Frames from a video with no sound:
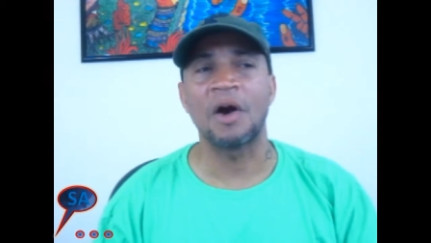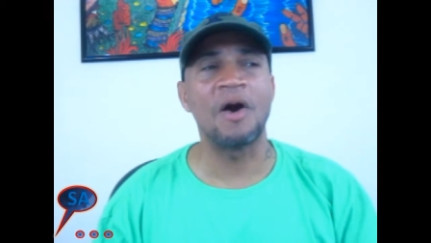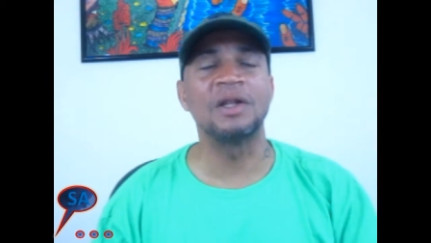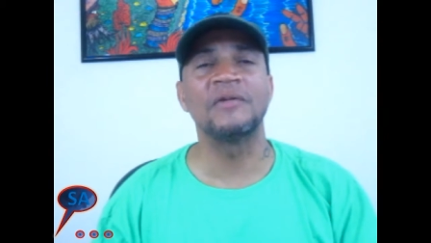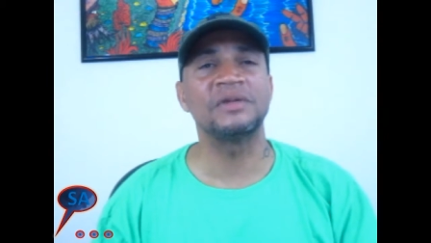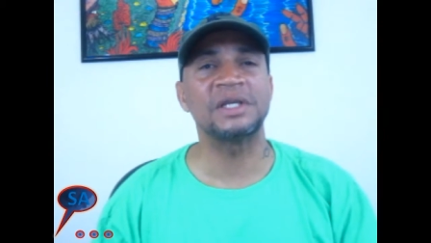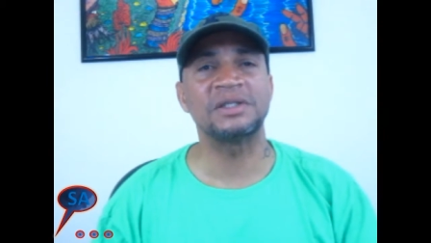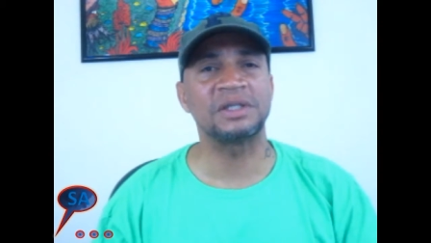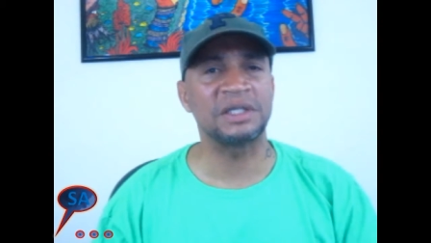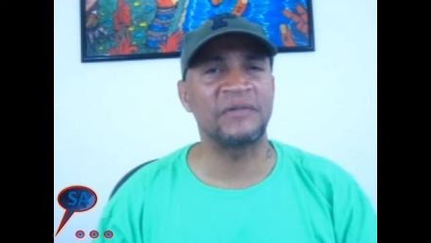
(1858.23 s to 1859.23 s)
All of it
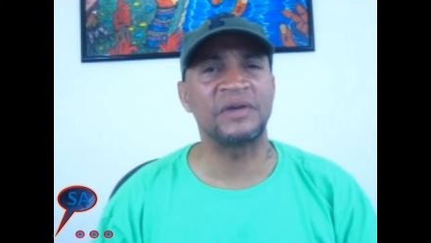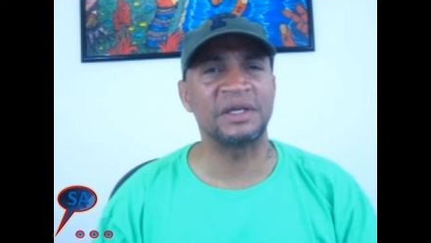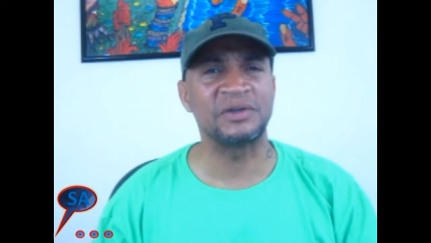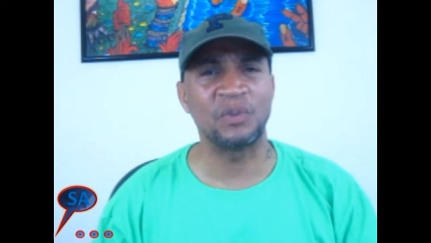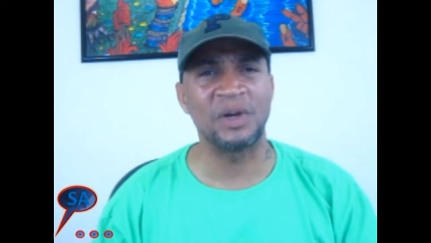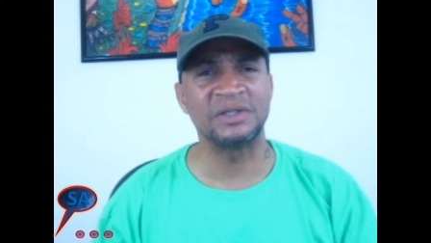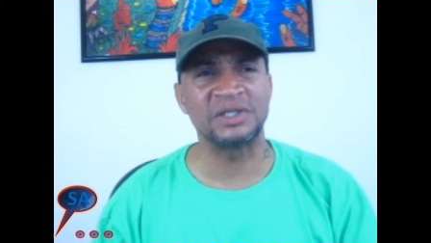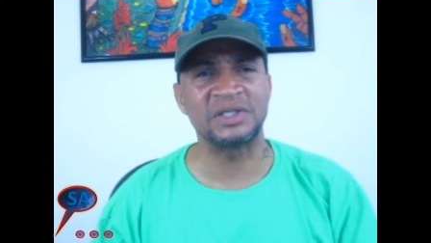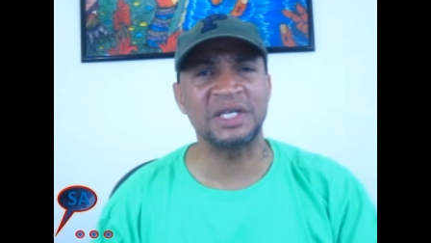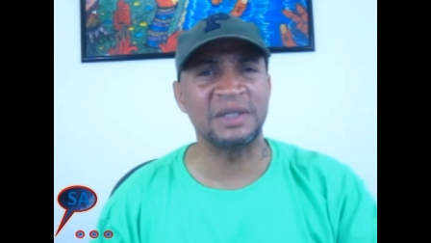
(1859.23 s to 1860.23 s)
is significant to one's
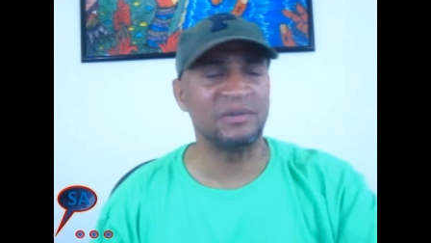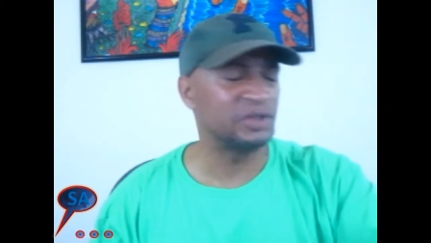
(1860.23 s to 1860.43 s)
esteem.